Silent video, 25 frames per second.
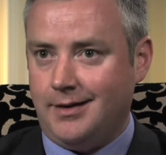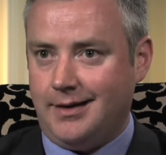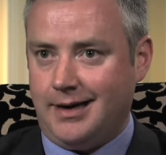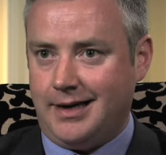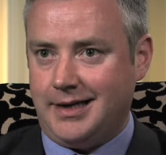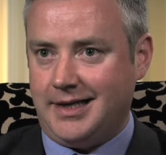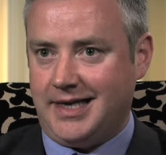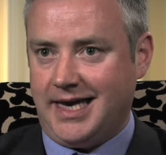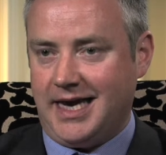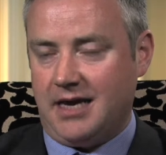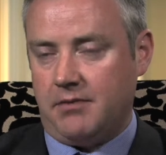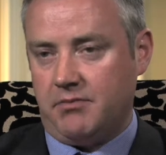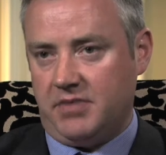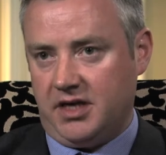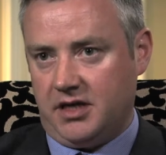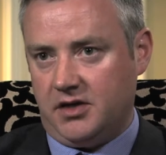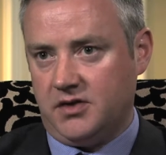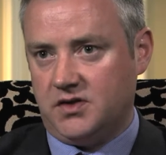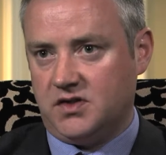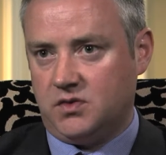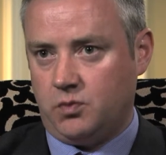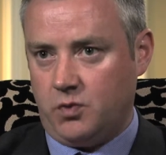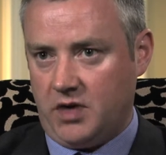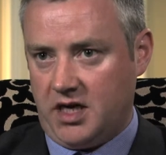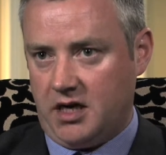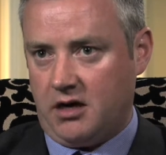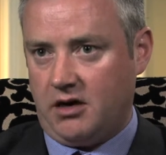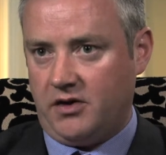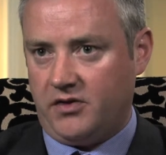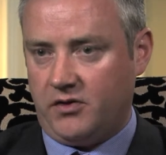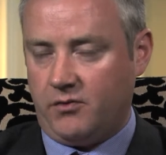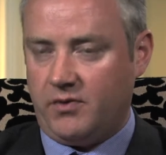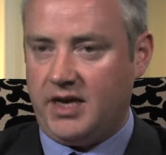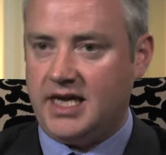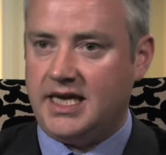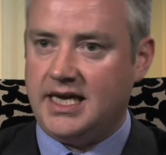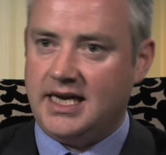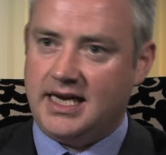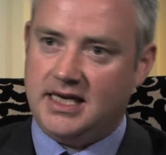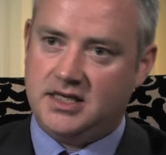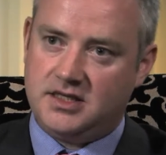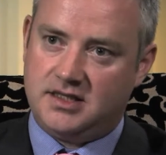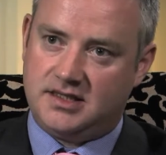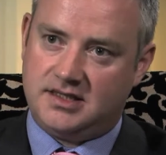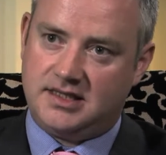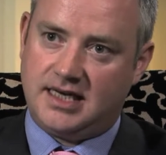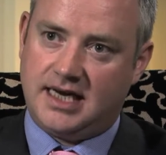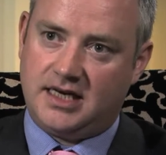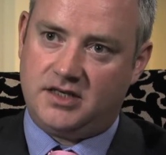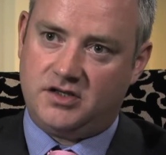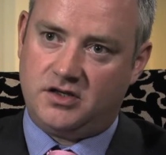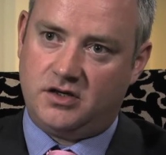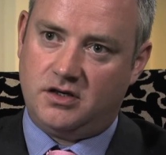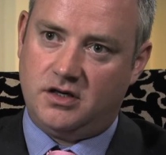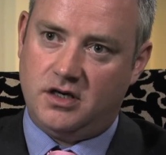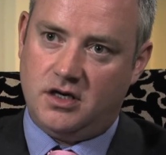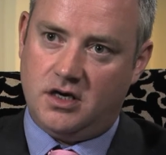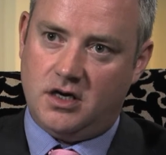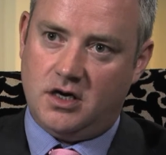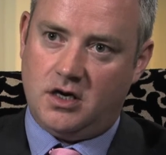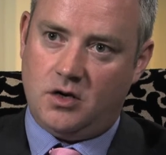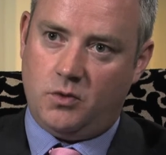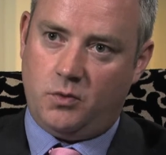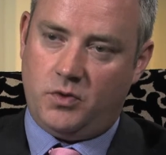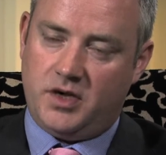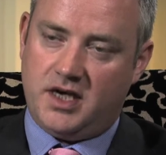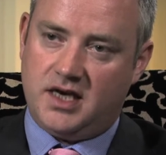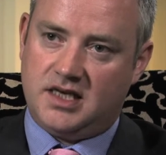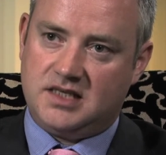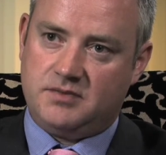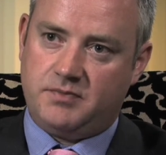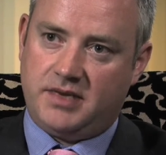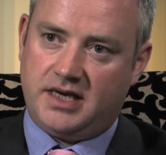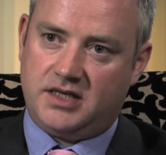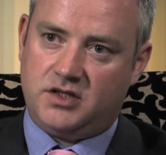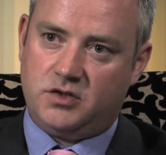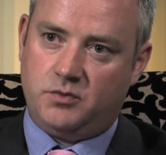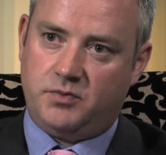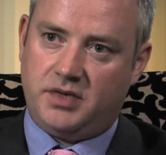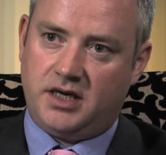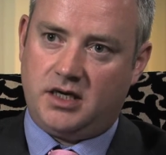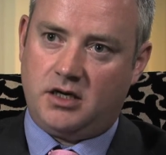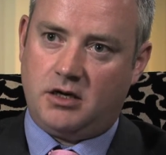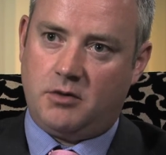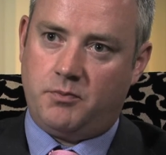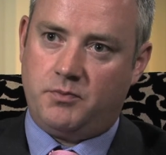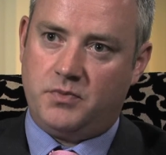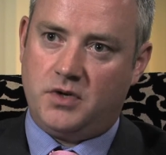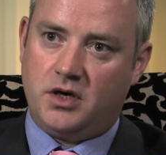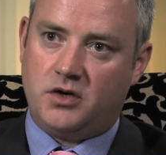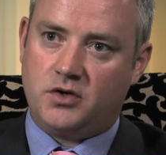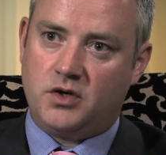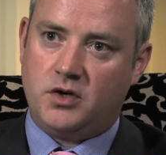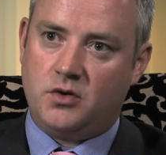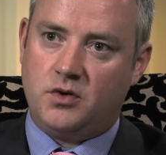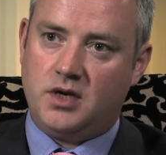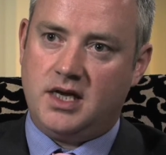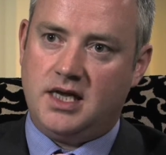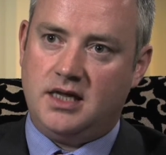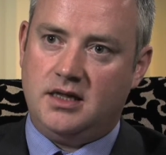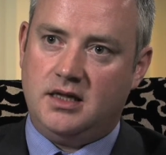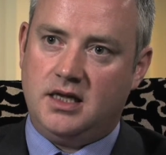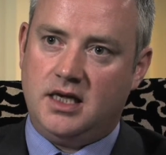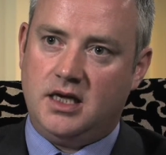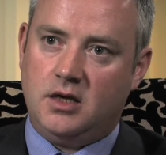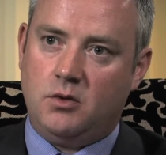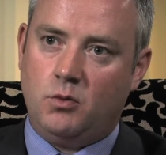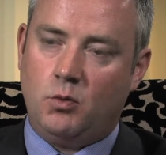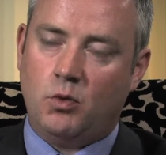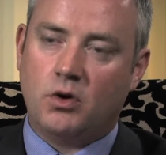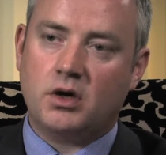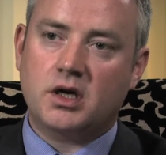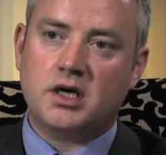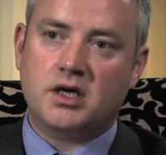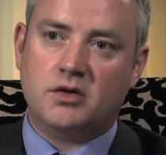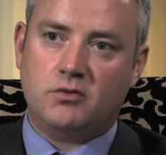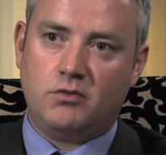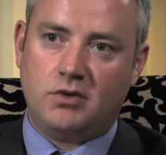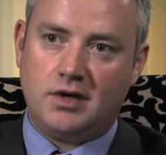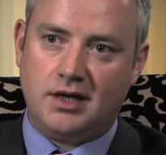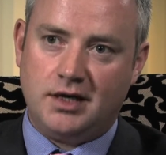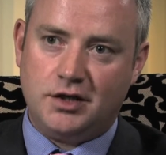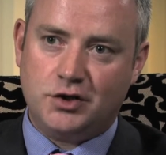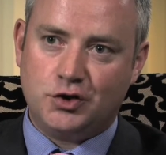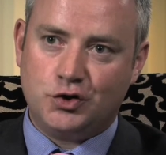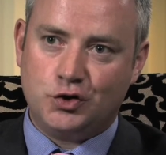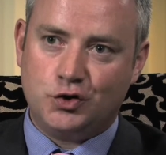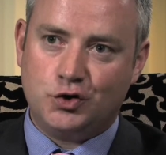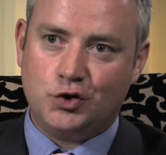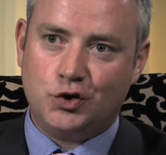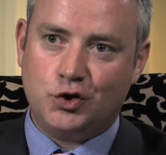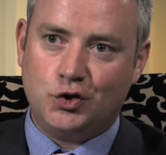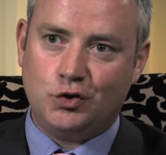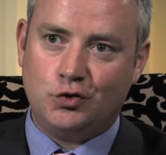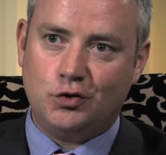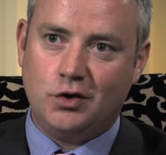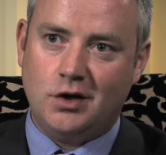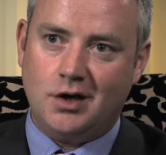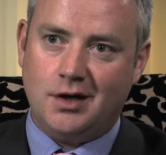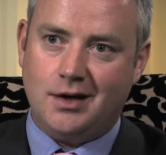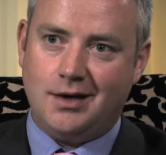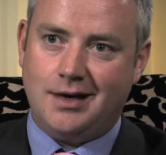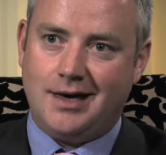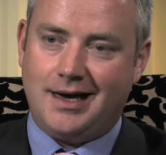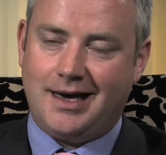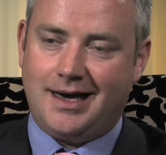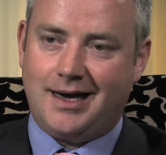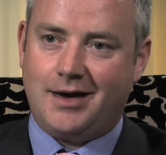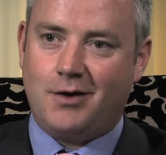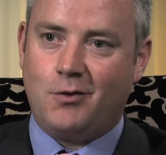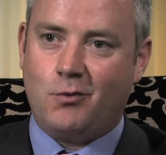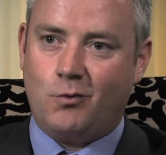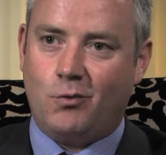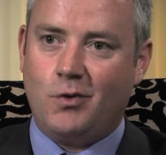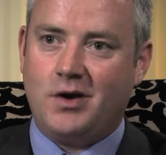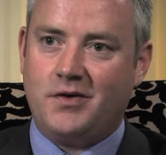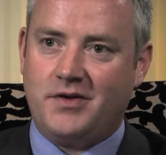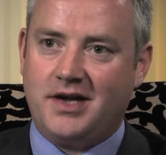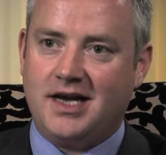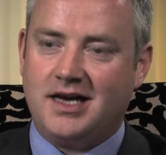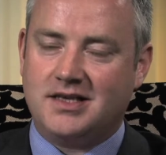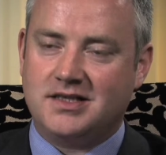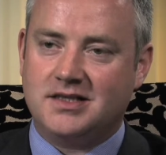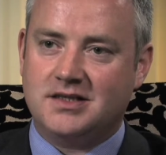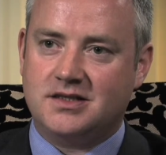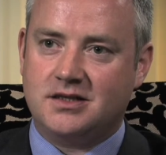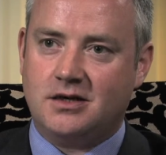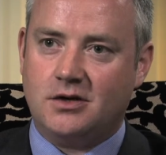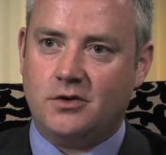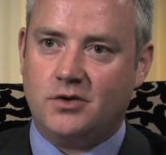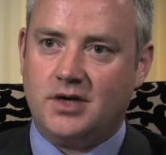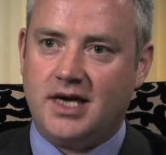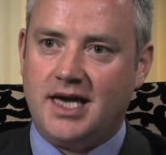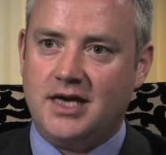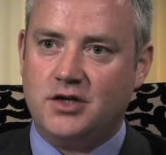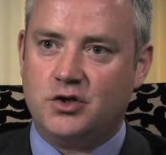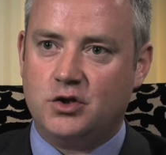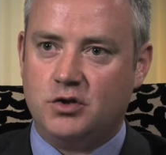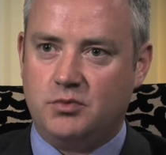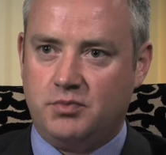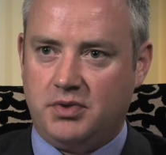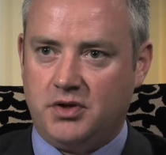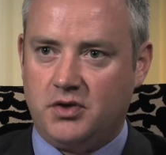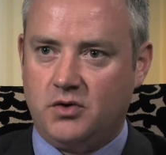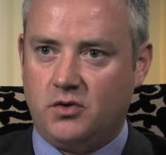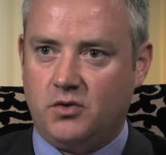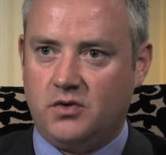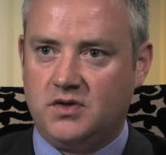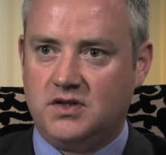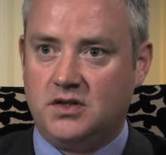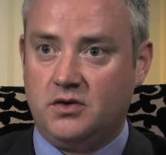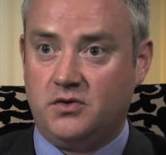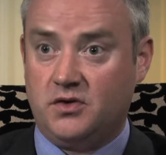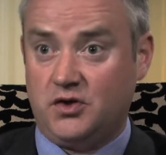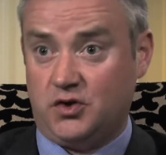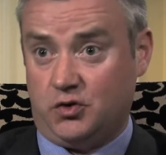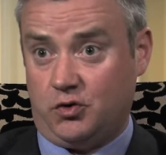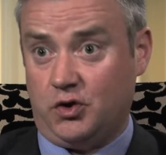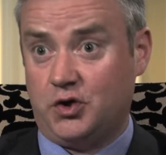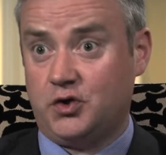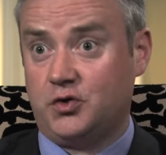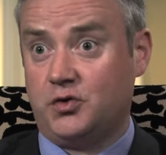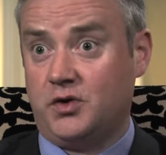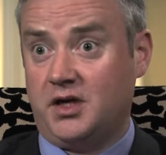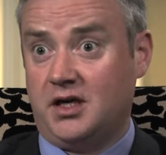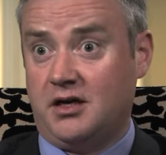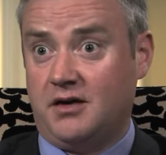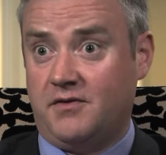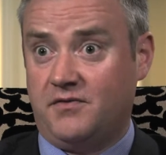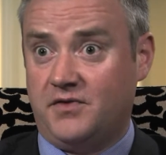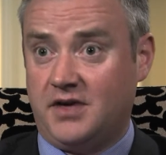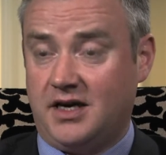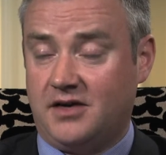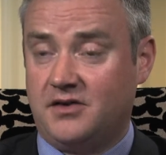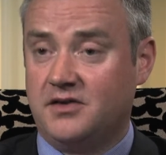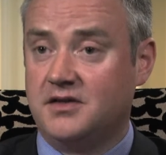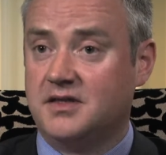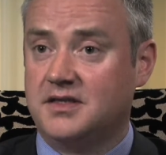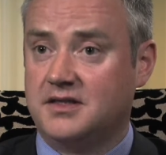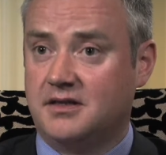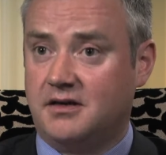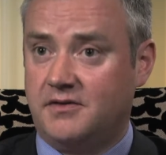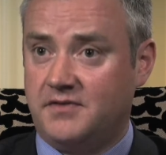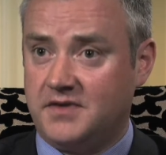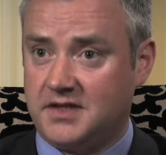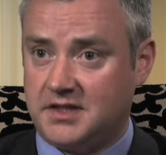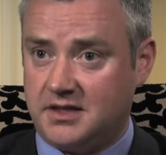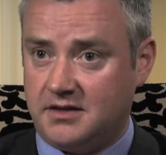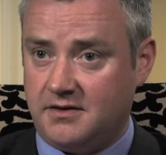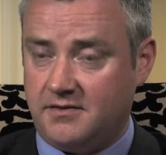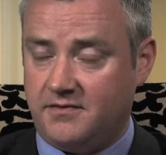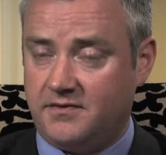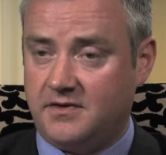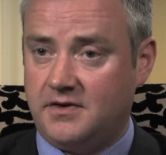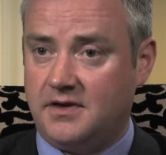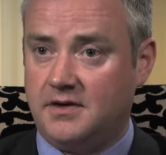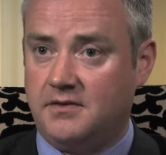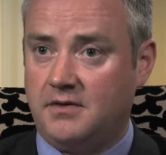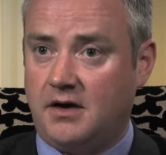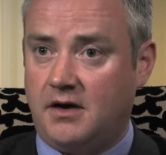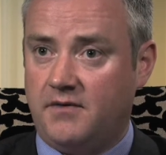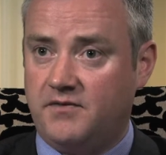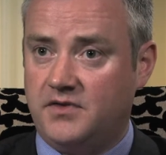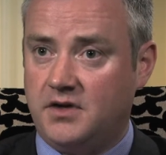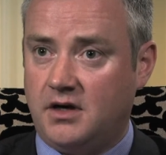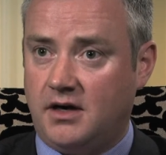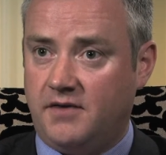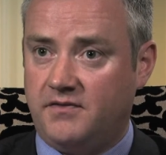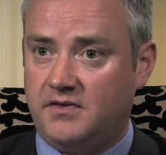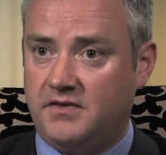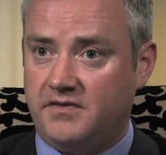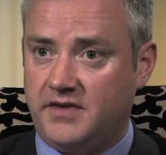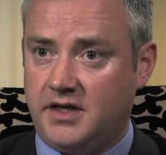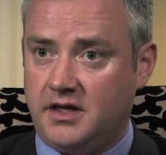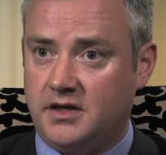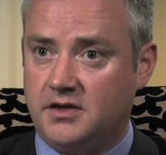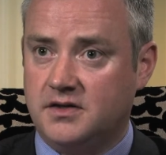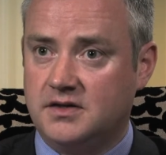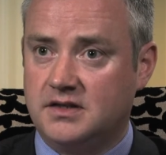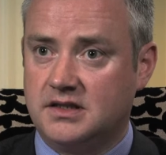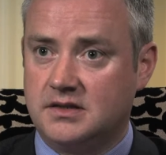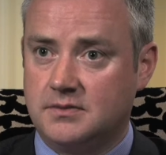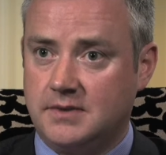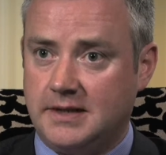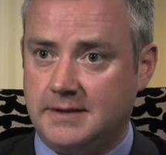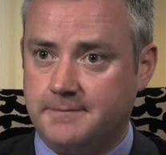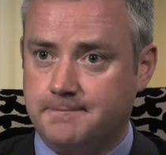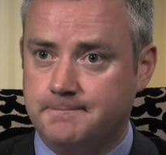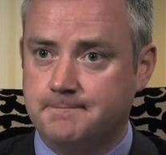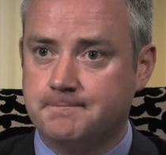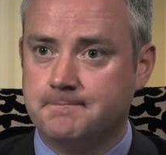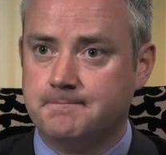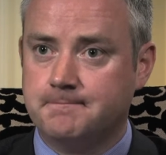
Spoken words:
And again, because we are the regulated sector, we expect to pick up not only the work in relation to where the assets are located, but also the structuring of that and the servicing of the vehicles as well.